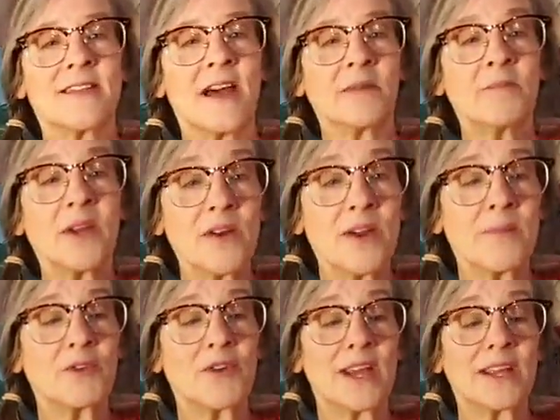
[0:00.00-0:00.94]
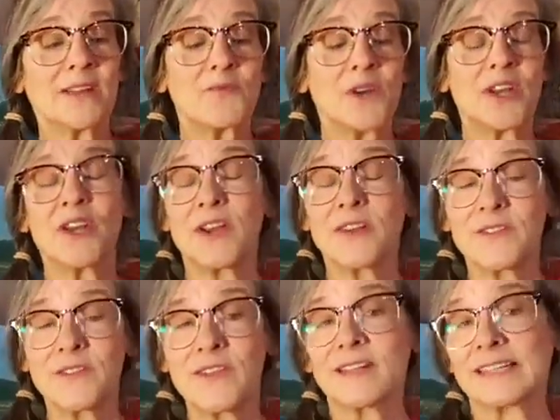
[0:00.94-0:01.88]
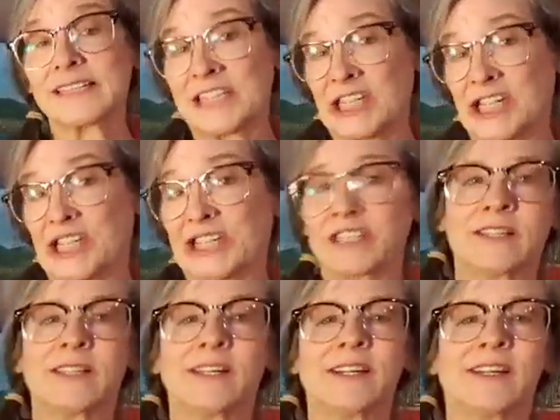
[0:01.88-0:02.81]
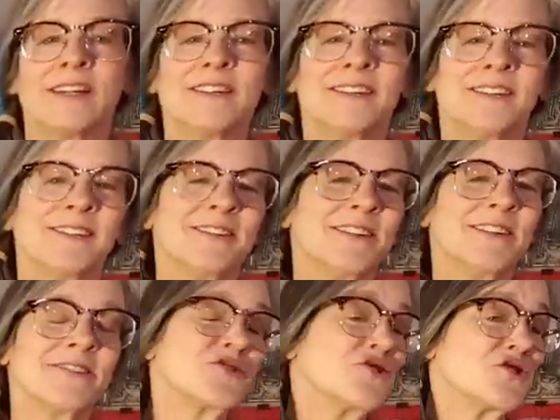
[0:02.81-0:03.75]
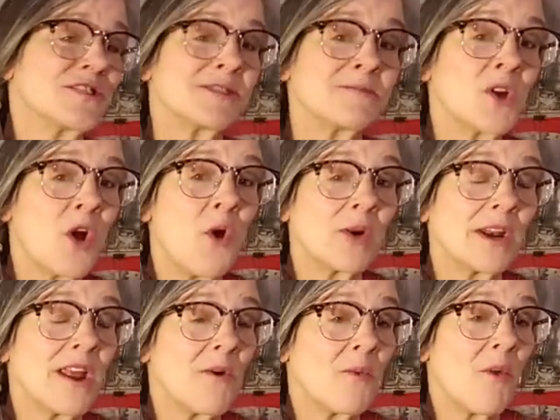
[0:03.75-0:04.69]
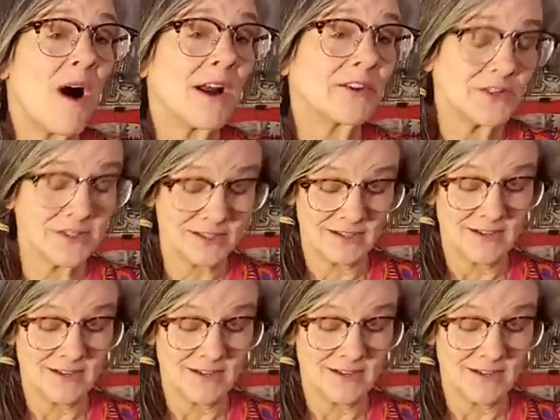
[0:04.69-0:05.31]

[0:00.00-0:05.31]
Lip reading: not a beer I'm drinking. When you hear the, it's just some coconut water.